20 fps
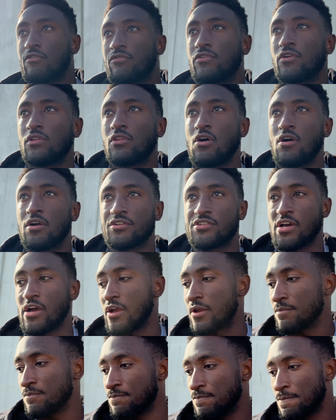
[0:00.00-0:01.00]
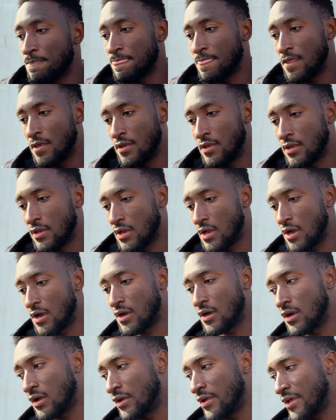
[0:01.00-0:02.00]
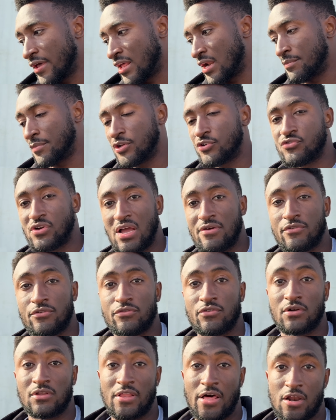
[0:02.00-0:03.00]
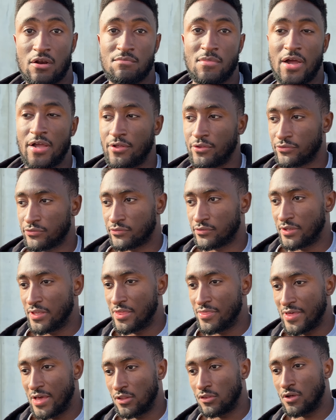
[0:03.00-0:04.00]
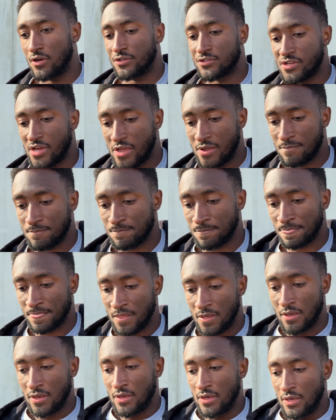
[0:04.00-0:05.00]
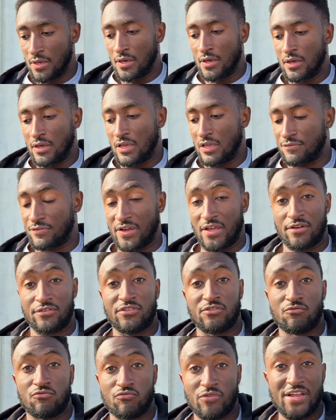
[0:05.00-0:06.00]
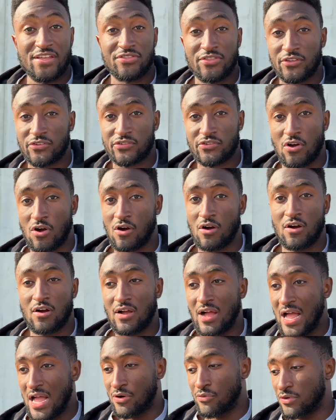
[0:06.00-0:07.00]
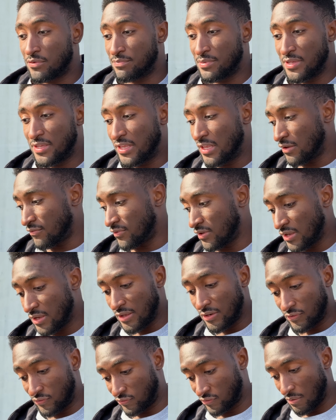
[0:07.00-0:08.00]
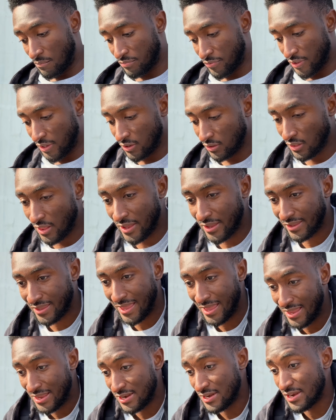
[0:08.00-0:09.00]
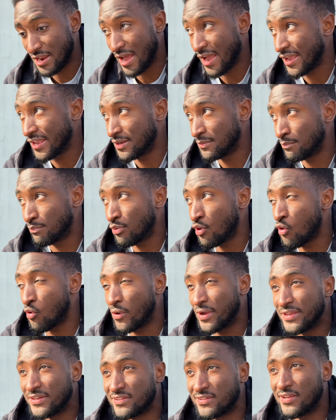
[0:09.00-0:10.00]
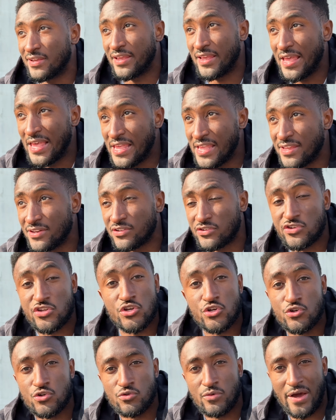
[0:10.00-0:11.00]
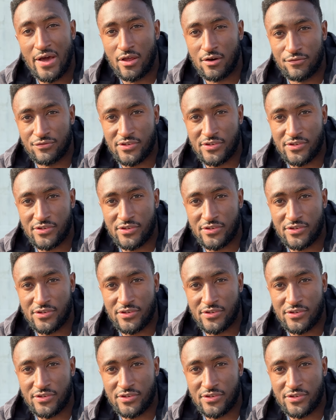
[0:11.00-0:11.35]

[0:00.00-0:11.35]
for a long time, and I'm going to drive it for a lot of miles in that long time. If I had to rate this car, I would be giving it something like a 9.82 out of